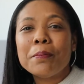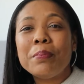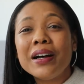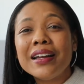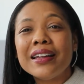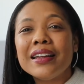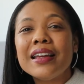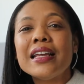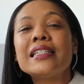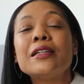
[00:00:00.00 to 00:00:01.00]
But
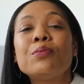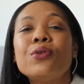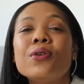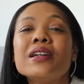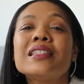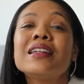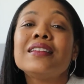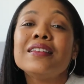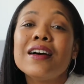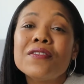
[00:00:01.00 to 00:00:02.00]
it's important to
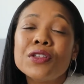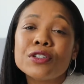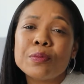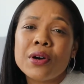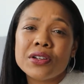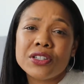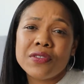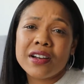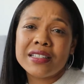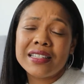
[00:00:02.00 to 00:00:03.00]
love those parts of
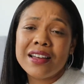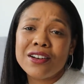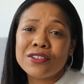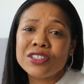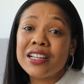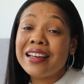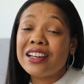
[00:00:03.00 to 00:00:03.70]
ourselves